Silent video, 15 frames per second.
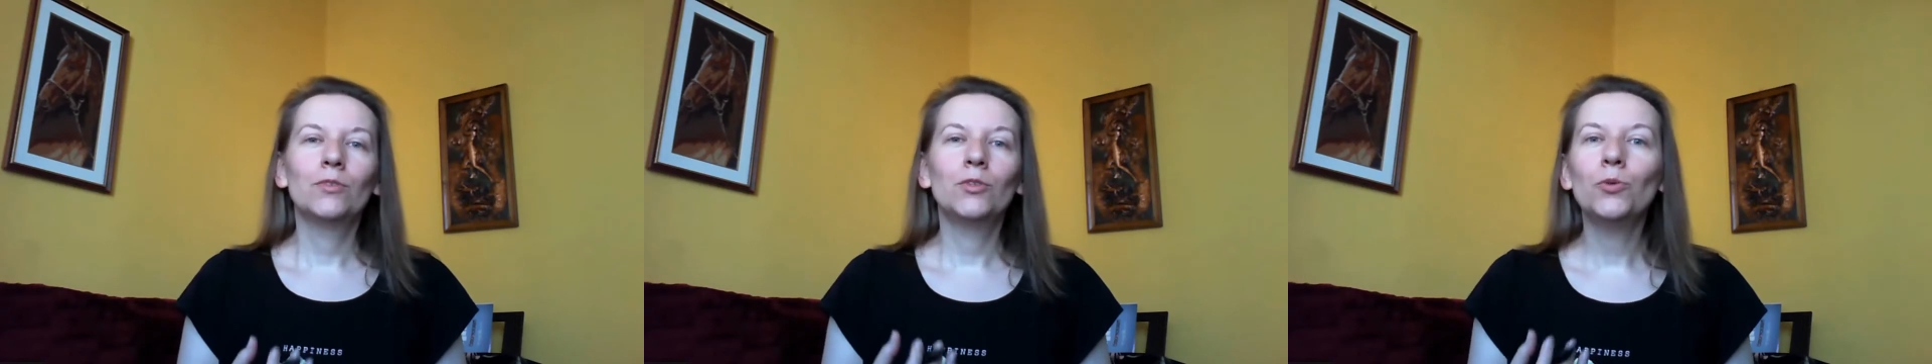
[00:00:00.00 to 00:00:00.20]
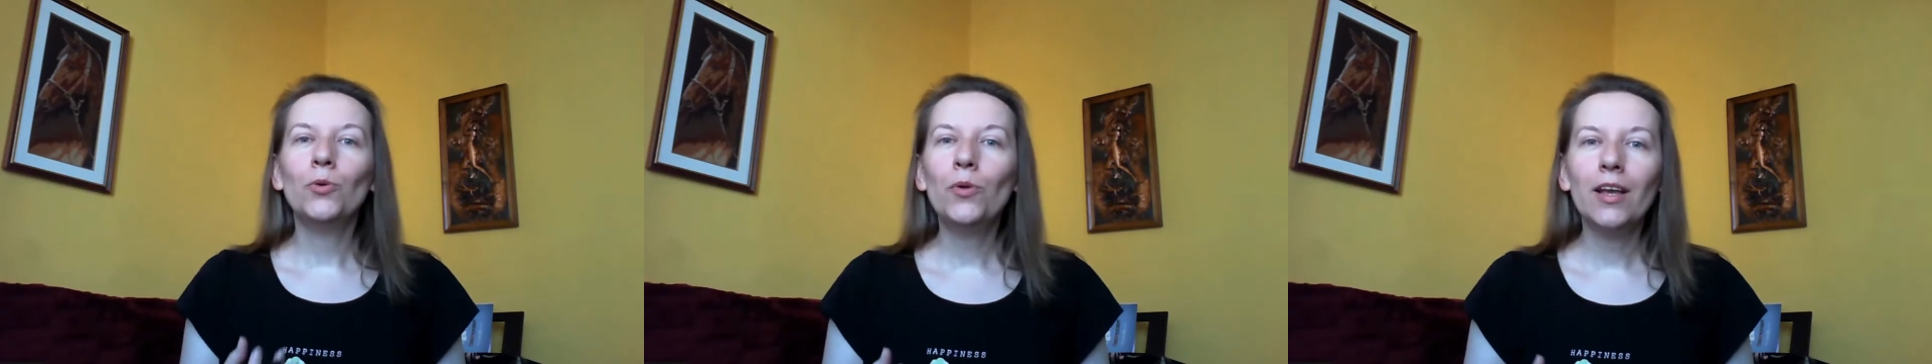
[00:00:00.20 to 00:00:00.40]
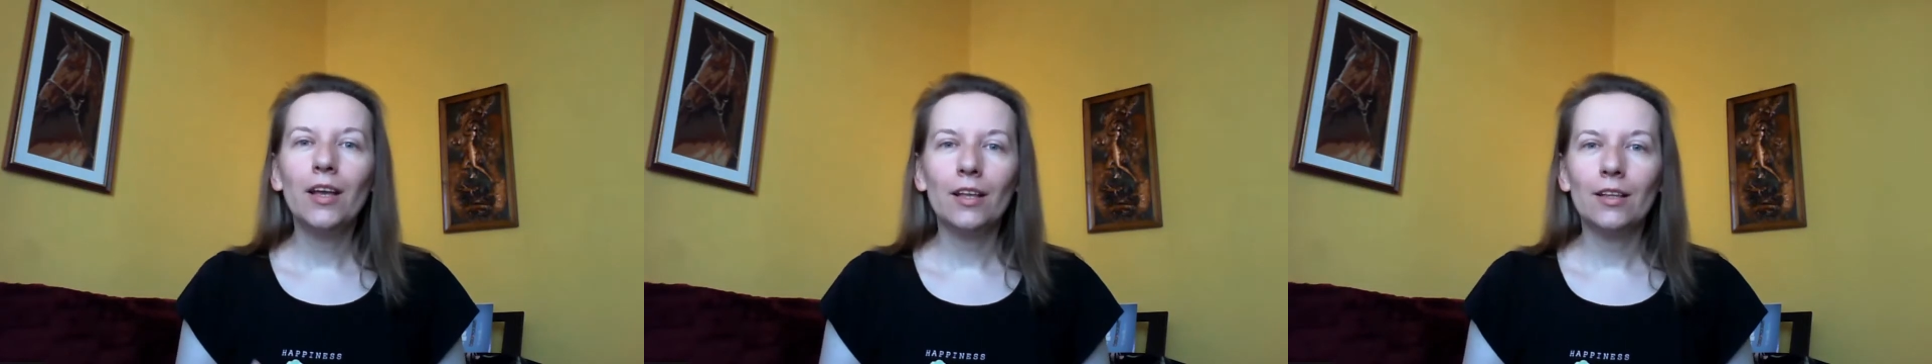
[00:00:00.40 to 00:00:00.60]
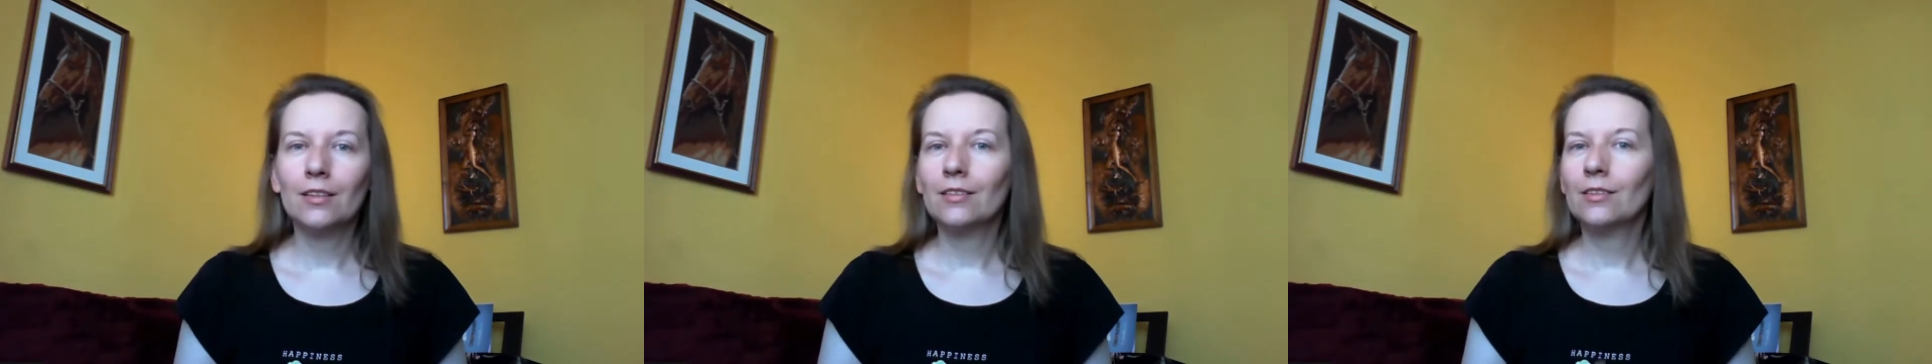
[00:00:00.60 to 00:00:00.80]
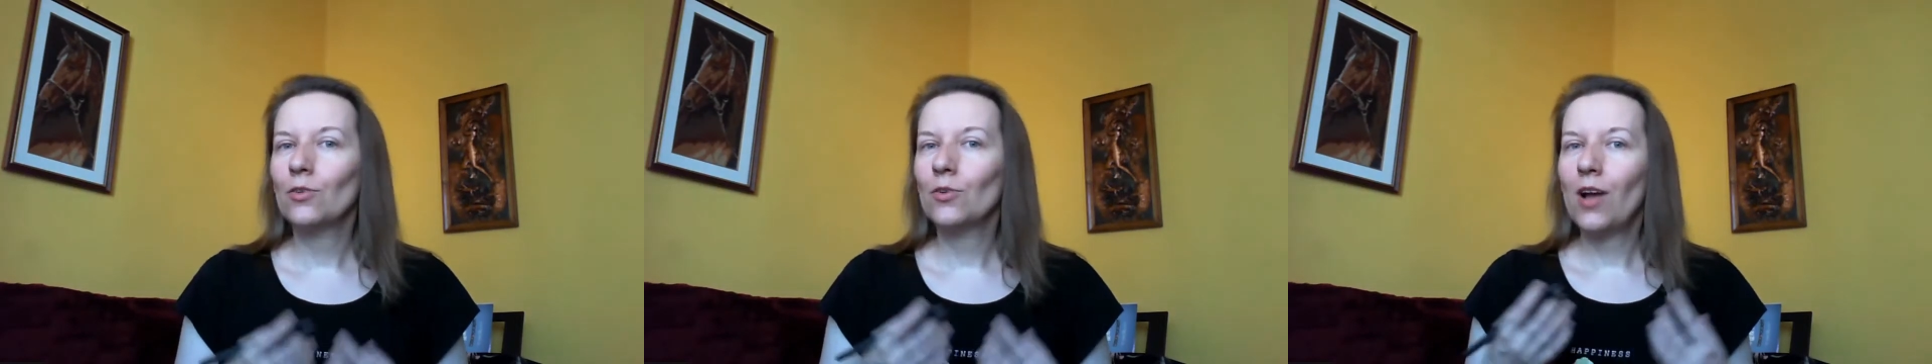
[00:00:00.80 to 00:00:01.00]

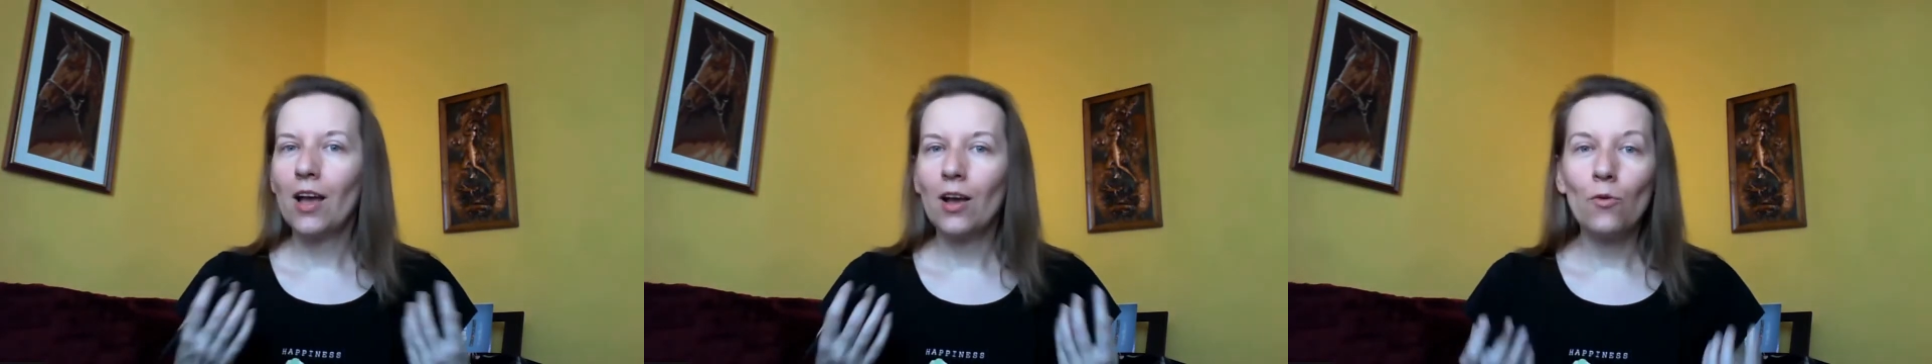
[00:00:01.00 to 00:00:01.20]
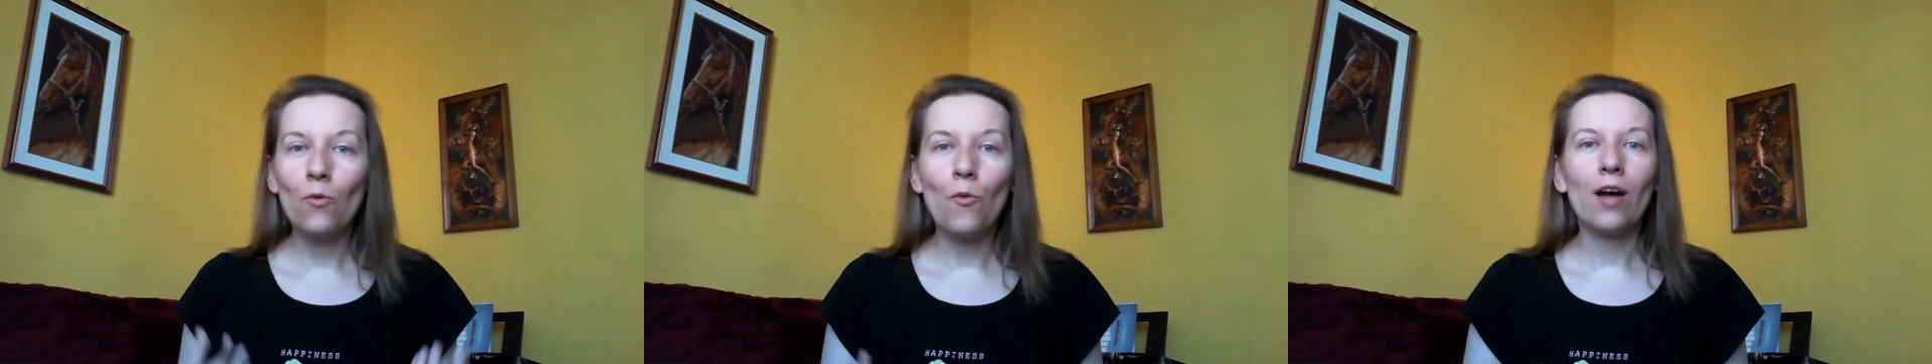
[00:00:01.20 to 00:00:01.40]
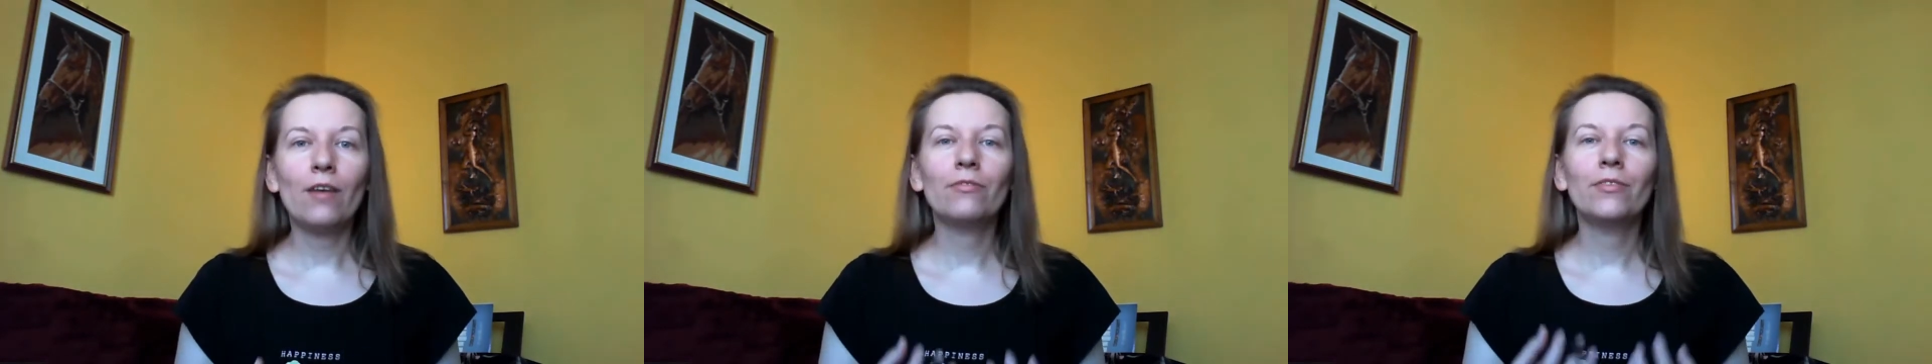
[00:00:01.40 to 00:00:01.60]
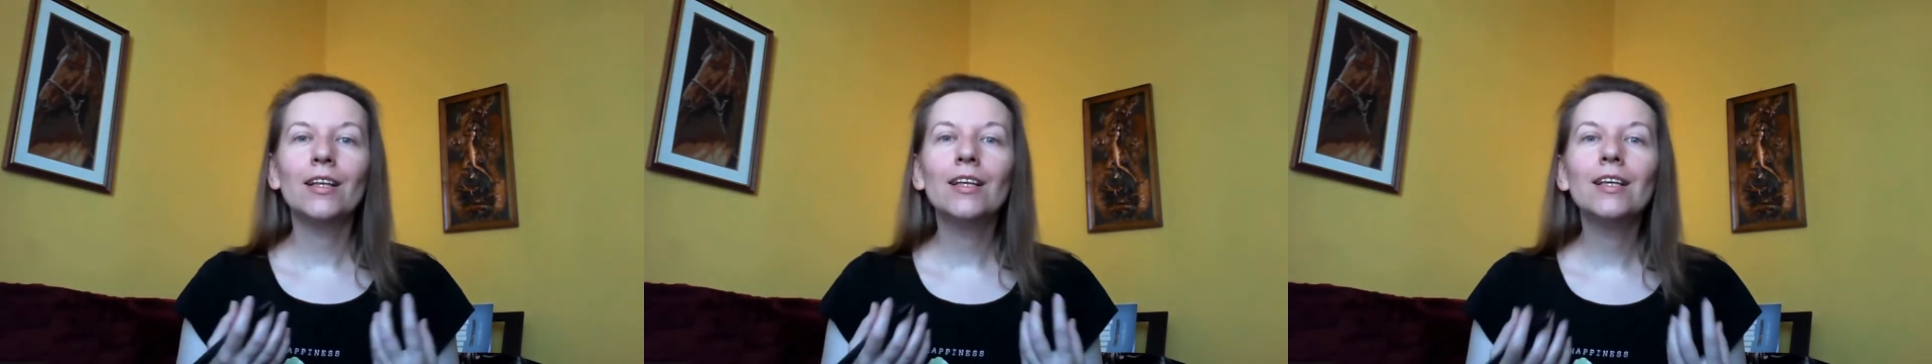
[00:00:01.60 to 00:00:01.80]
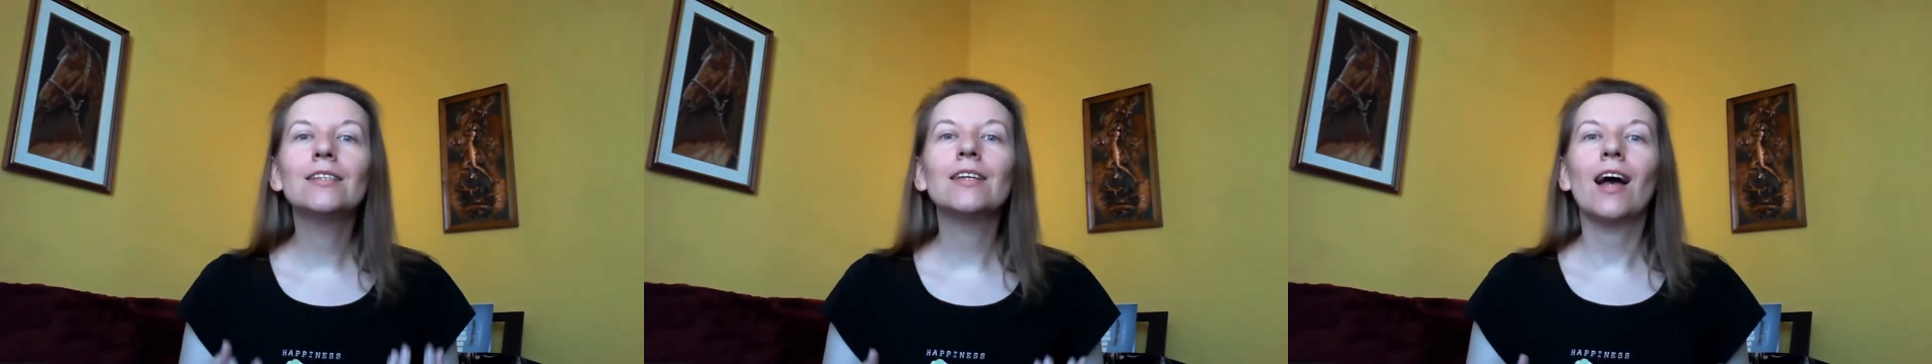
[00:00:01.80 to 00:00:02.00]
doing a
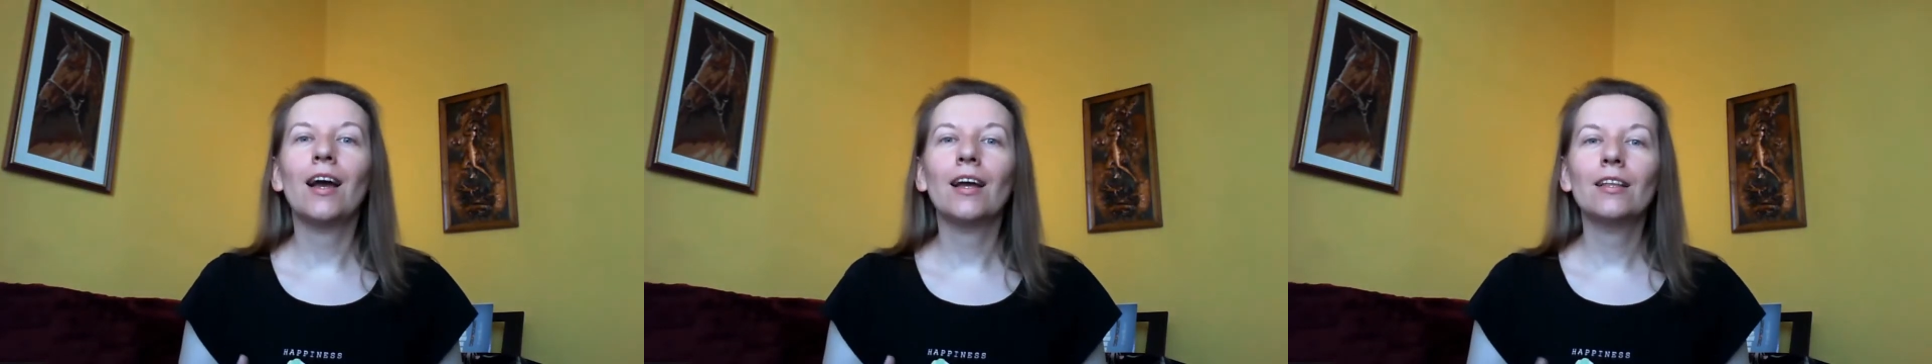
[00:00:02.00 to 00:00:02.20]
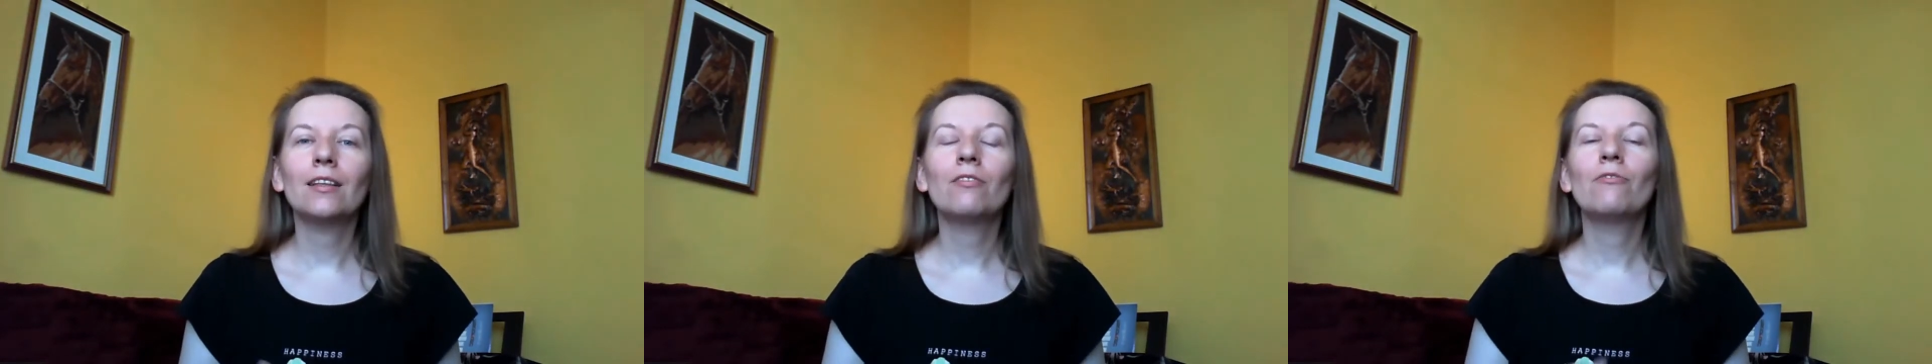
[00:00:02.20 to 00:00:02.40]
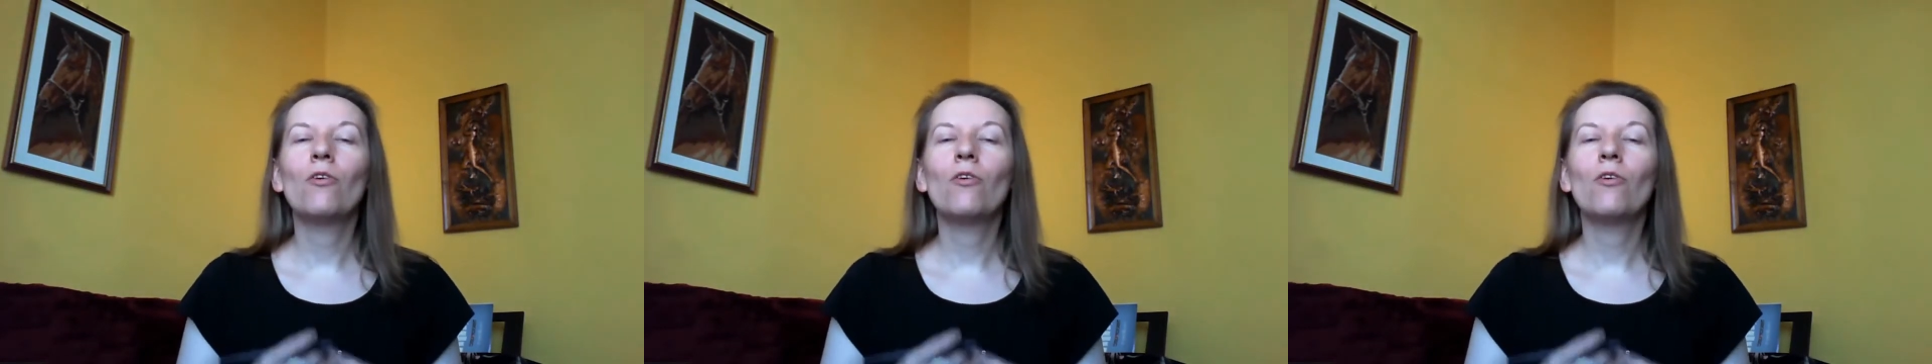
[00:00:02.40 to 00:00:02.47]
graphic design